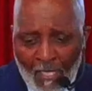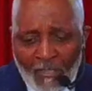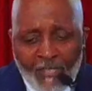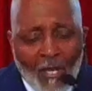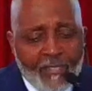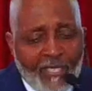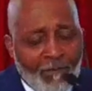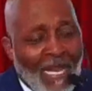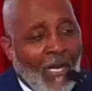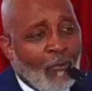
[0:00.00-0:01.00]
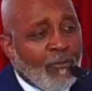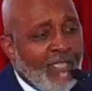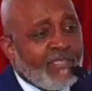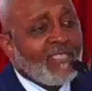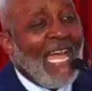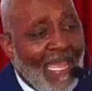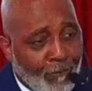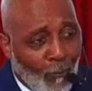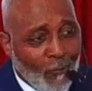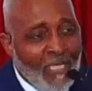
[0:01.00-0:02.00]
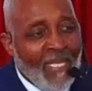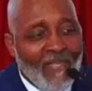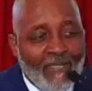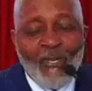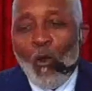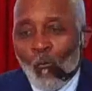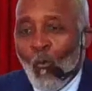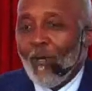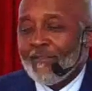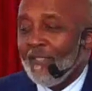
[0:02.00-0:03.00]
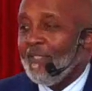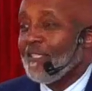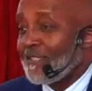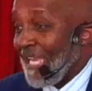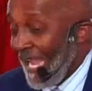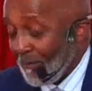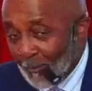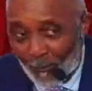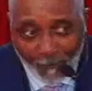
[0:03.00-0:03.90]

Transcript: talking about disciples that don't want to disciple.